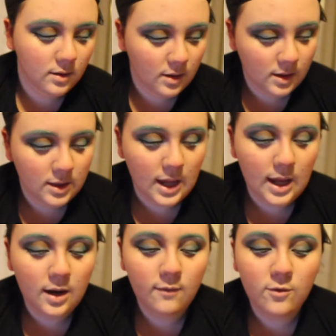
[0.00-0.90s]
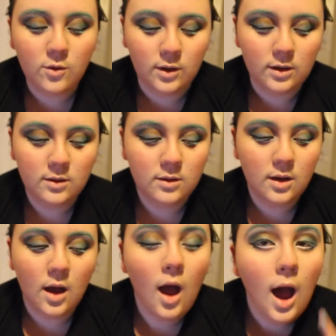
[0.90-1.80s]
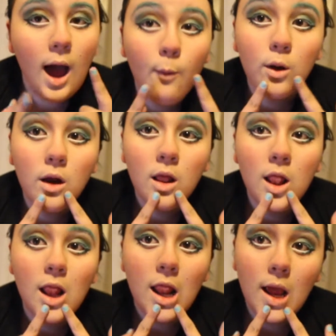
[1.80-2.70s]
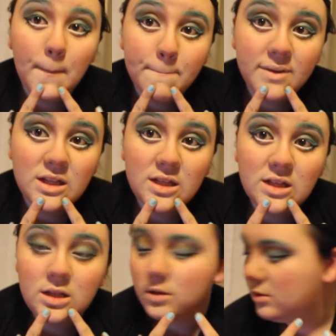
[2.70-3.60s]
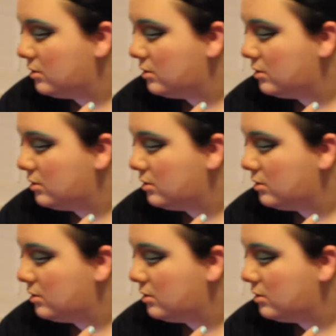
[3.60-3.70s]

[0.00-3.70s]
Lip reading: And then, of course, our lips.